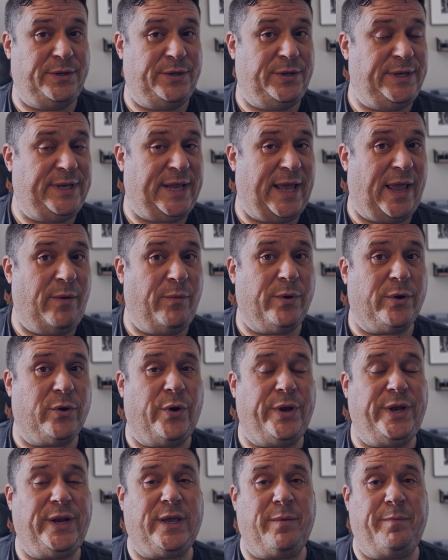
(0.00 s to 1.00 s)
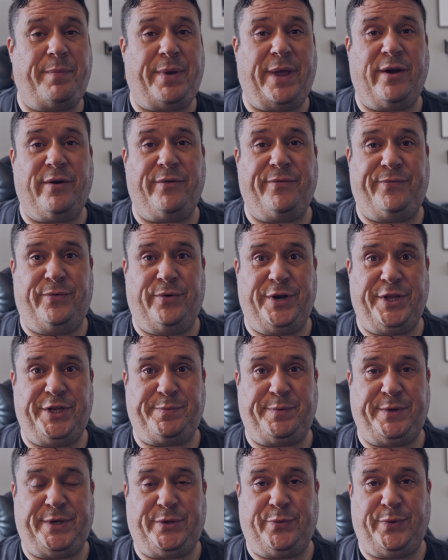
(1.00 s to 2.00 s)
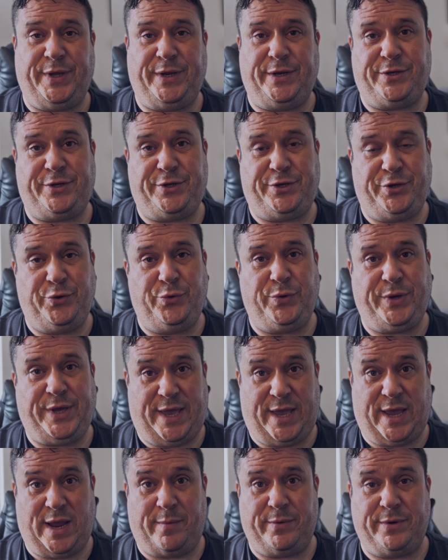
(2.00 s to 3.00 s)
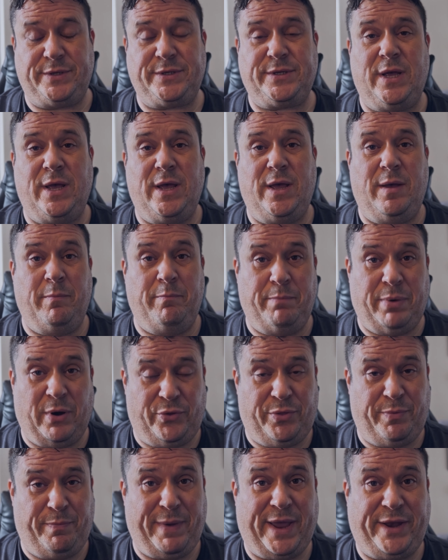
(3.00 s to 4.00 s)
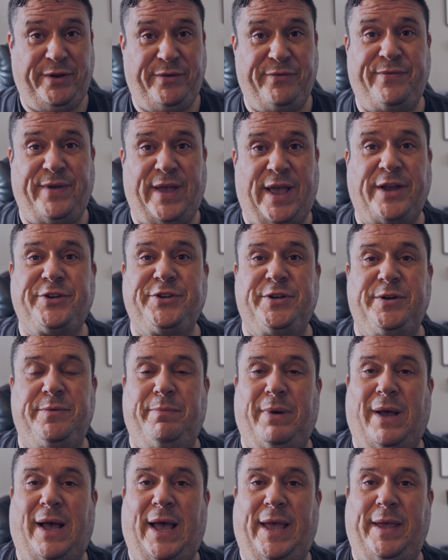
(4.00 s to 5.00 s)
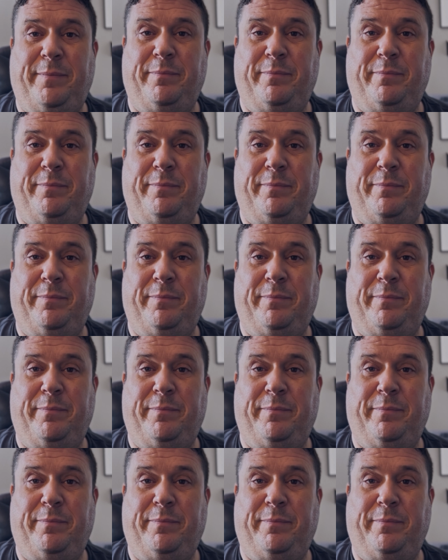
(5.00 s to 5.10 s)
Today we're going to compare footage between two cameras, both manufactured by